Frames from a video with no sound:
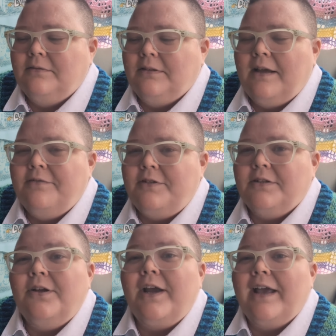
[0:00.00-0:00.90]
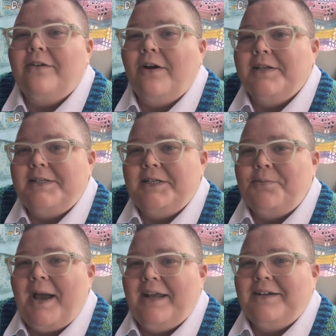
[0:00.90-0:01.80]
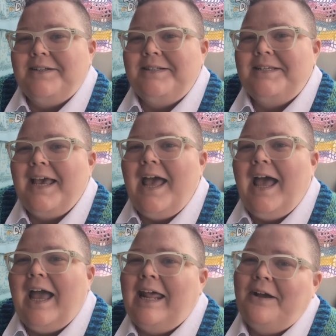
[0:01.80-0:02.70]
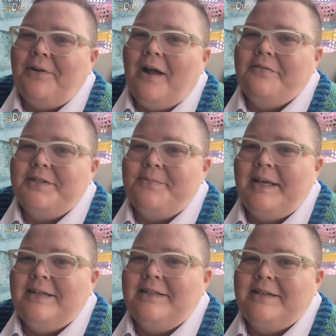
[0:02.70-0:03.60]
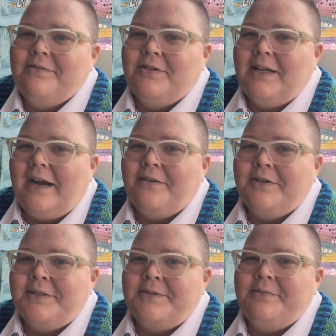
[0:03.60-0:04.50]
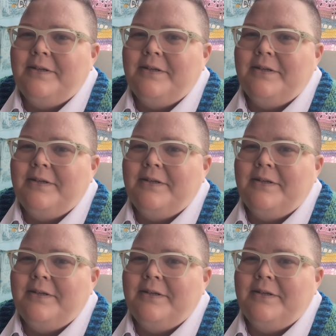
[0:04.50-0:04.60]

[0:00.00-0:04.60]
love to look at cross-stitch patterns, and I'll often spend several hours